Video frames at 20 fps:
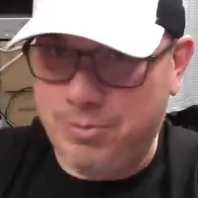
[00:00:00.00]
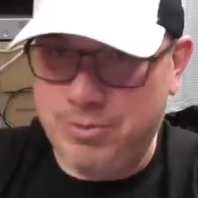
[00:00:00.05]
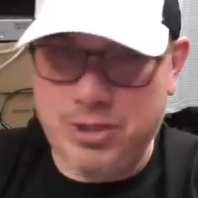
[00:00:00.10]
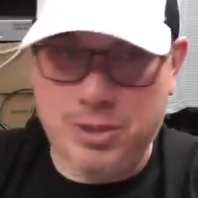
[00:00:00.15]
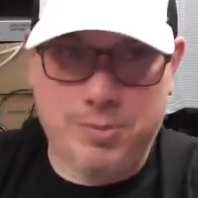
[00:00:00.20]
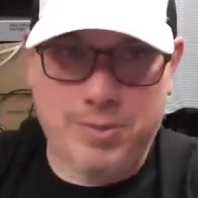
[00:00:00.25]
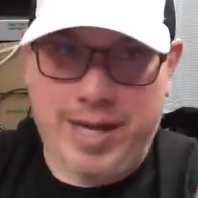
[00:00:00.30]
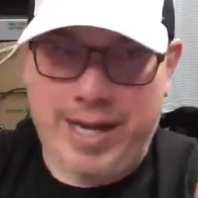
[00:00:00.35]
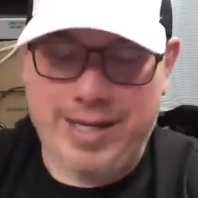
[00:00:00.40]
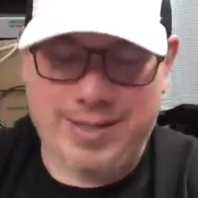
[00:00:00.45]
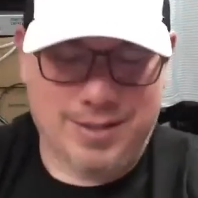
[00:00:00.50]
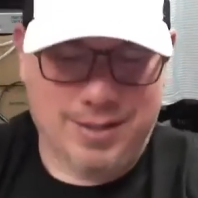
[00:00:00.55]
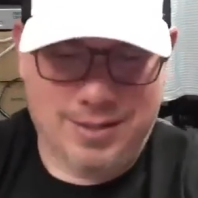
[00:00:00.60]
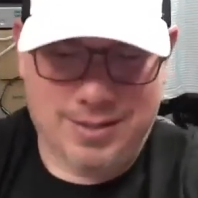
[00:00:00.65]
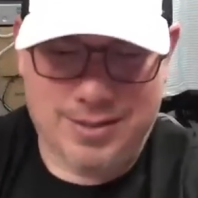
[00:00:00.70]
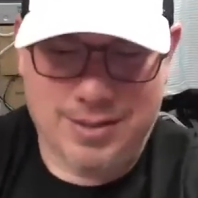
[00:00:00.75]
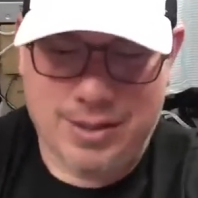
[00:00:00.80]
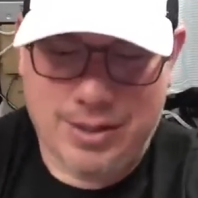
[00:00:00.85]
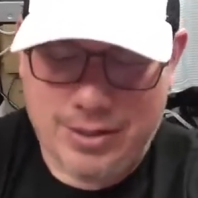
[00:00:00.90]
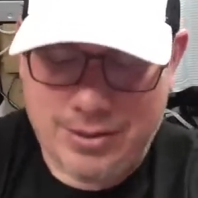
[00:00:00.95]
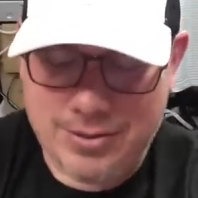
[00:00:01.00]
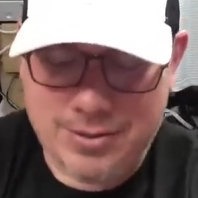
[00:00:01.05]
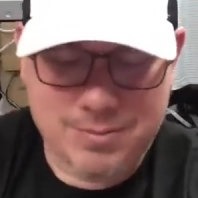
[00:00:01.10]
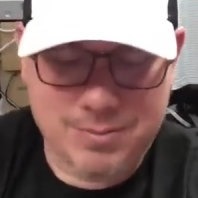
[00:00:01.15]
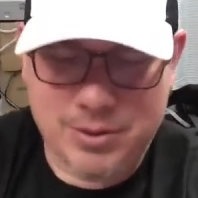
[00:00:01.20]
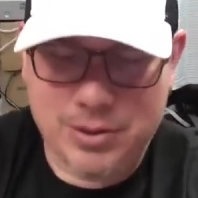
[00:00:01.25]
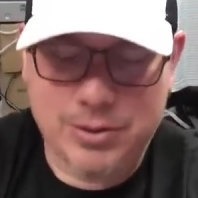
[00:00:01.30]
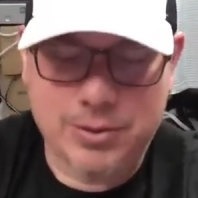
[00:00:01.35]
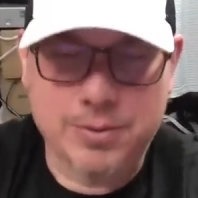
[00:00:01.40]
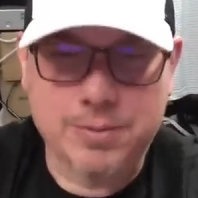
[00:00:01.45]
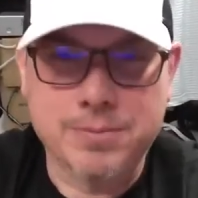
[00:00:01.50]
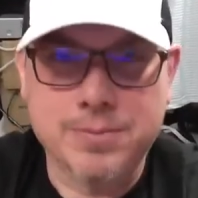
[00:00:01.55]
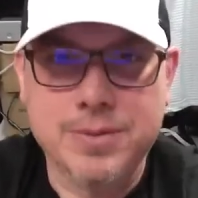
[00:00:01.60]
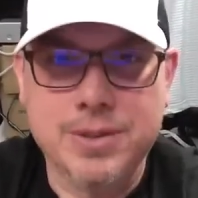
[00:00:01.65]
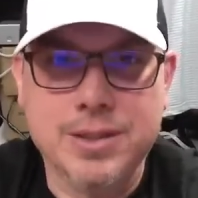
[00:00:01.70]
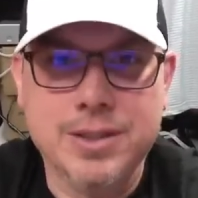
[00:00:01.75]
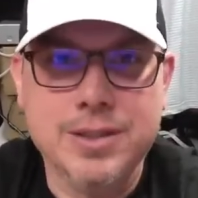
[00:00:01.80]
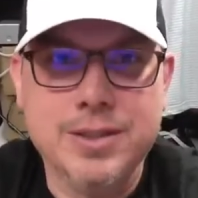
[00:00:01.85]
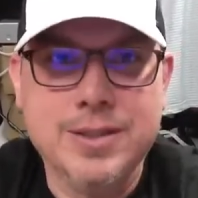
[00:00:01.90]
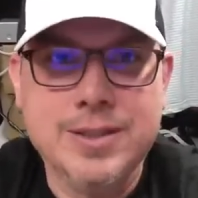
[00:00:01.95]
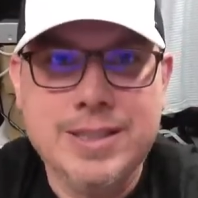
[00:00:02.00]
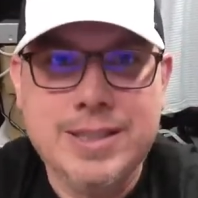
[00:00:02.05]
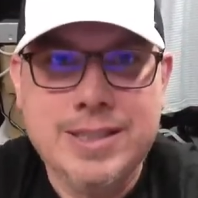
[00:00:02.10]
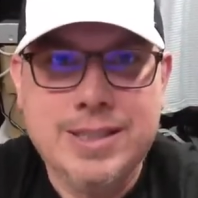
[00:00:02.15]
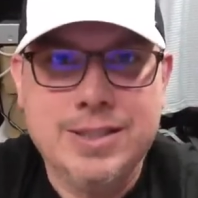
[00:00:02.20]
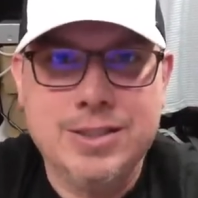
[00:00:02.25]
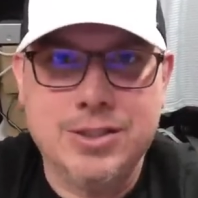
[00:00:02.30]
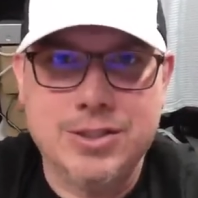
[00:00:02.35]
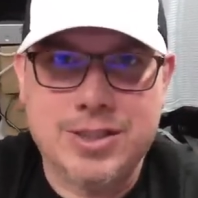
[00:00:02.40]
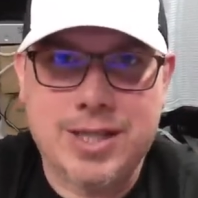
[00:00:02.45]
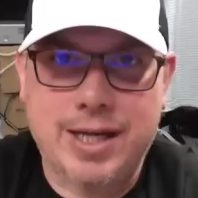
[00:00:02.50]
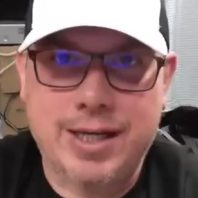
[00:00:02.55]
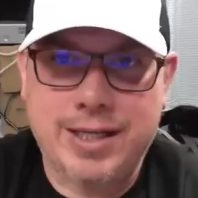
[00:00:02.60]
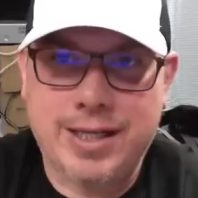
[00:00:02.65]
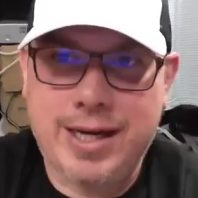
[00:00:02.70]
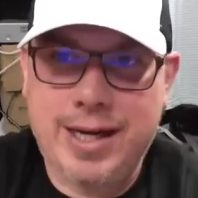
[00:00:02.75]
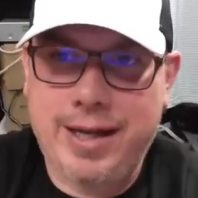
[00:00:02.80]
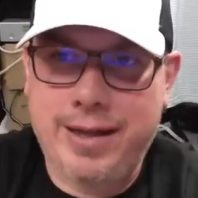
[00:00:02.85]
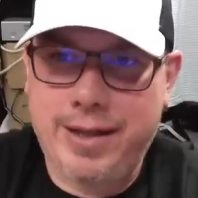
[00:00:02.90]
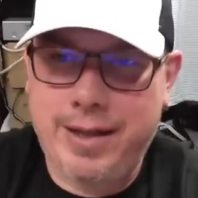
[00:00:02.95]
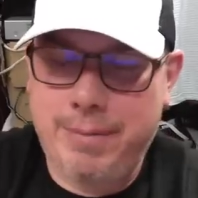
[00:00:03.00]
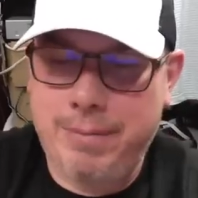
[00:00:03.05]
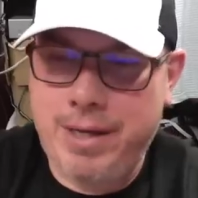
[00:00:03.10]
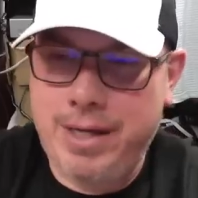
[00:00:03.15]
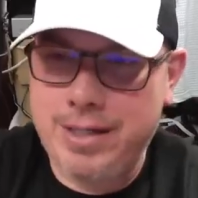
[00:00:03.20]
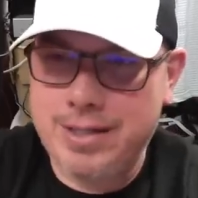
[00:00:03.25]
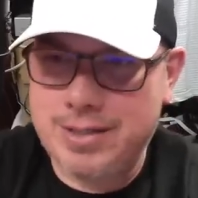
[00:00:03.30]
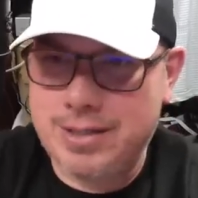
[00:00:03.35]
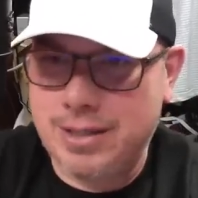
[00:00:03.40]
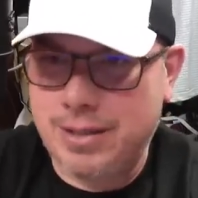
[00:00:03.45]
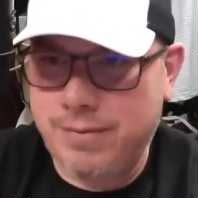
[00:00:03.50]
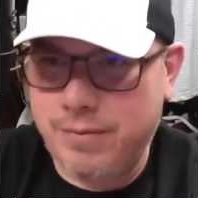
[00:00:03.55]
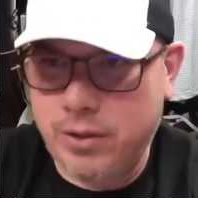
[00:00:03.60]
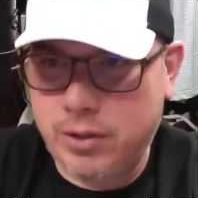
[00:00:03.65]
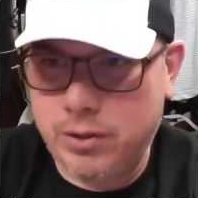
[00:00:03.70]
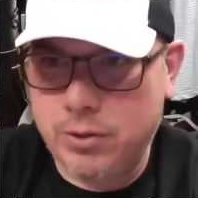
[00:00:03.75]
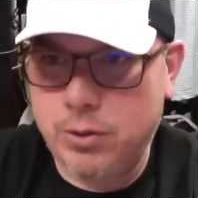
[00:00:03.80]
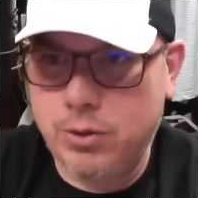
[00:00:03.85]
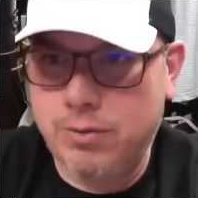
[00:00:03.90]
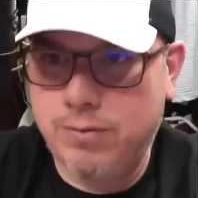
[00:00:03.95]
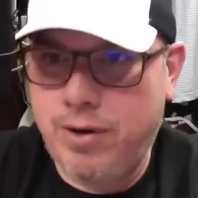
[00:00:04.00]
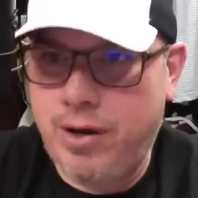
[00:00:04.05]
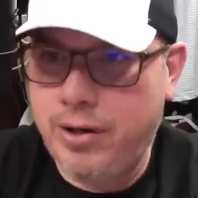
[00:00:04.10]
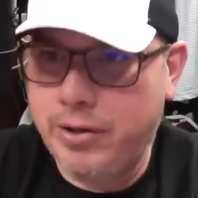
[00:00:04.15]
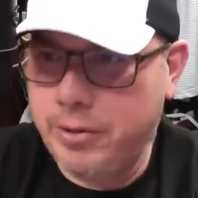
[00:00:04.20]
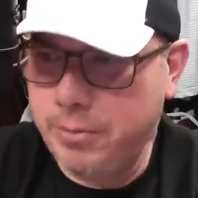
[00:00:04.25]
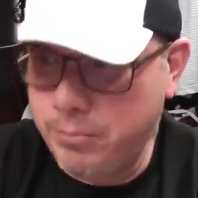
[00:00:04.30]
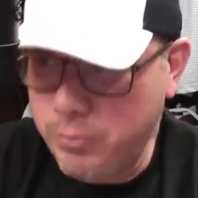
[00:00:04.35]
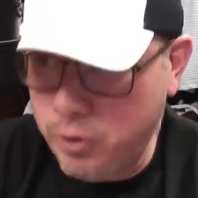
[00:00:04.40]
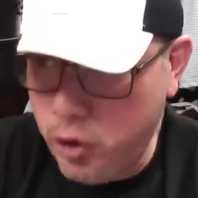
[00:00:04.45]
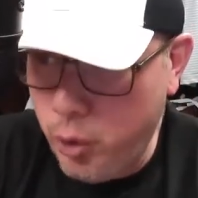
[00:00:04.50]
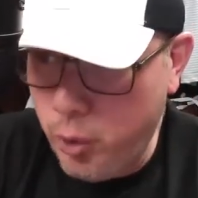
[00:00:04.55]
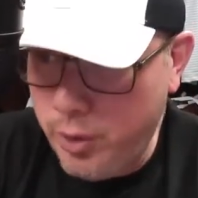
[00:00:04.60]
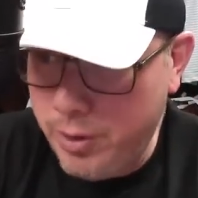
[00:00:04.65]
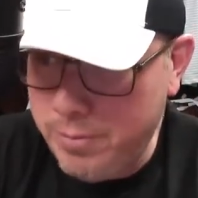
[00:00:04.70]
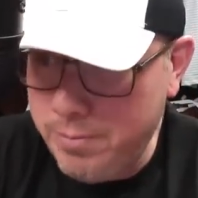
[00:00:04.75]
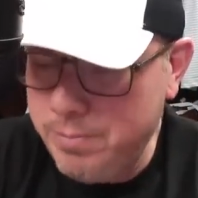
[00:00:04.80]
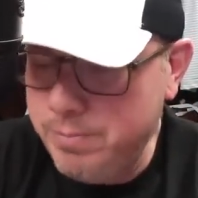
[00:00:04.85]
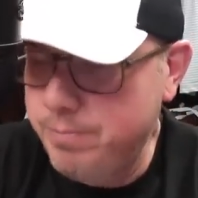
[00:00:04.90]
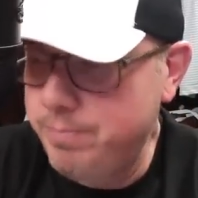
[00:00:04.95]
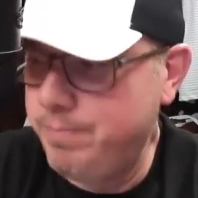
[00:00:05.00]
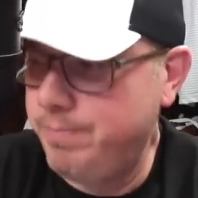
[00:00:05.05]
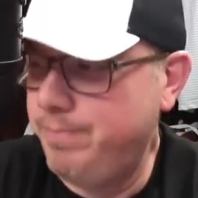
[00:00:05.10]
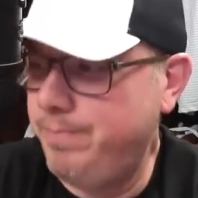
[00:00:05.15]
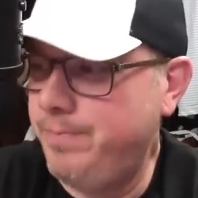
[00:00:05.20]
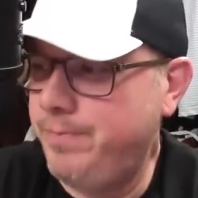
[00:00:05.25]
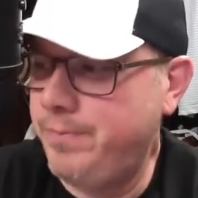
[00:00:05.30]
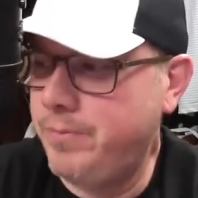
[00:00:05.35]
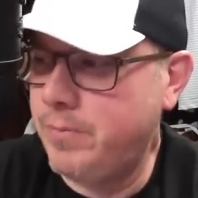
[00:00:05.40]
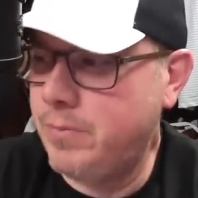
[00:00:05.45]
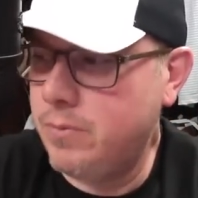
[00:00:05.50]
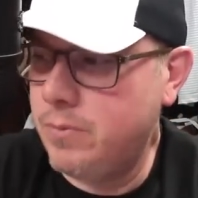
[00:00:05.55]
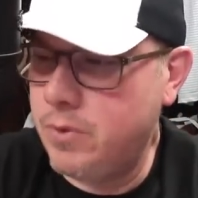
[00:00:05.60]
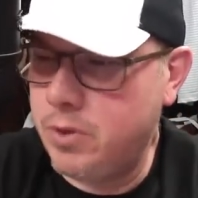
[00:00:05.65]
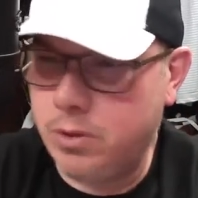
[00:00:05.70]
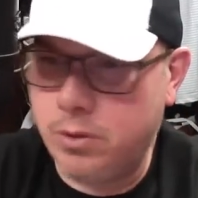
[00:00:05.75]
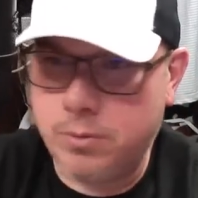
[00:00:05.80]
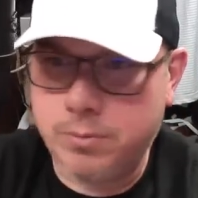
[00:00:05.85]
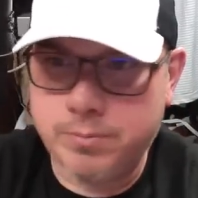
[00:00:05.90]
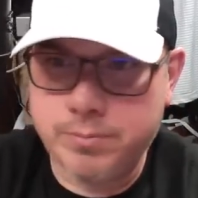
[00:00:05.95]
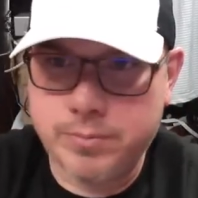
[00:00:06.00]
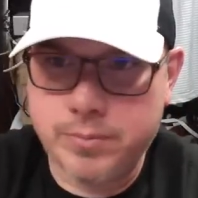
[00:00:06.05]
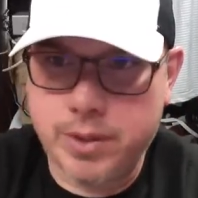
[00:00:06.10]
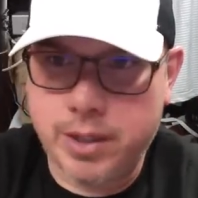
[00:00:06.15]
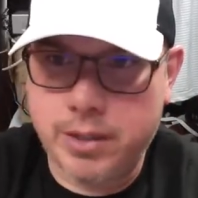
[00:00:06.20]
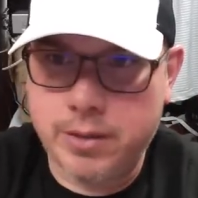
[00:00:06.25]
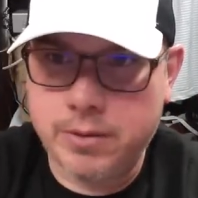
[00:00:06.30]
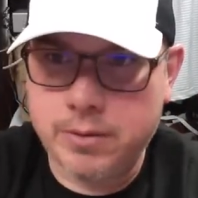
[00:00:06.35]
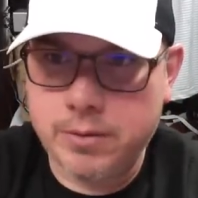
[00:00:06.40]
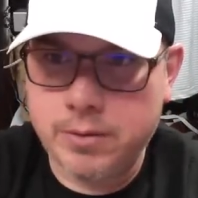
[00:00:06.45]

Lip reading: gymnastics thing, you know, just got to get out of that mindset. If you can do the volume, do it. So, yeah.